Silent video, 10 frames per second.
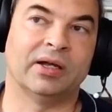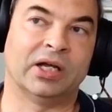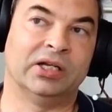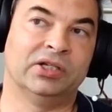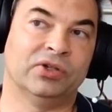
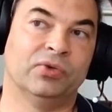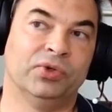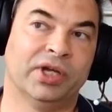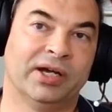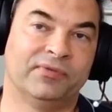And all
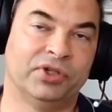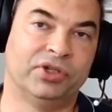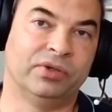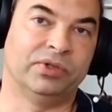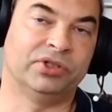you have to
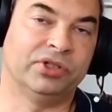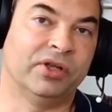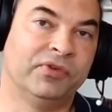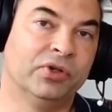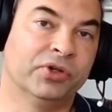do is,
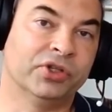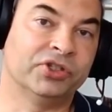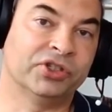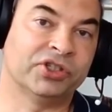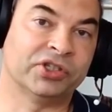if you look at the
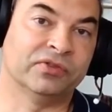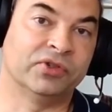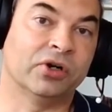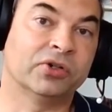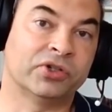success of
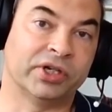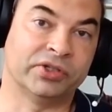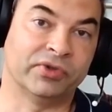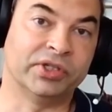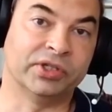
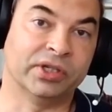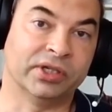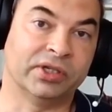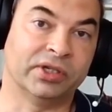Darktrace recently,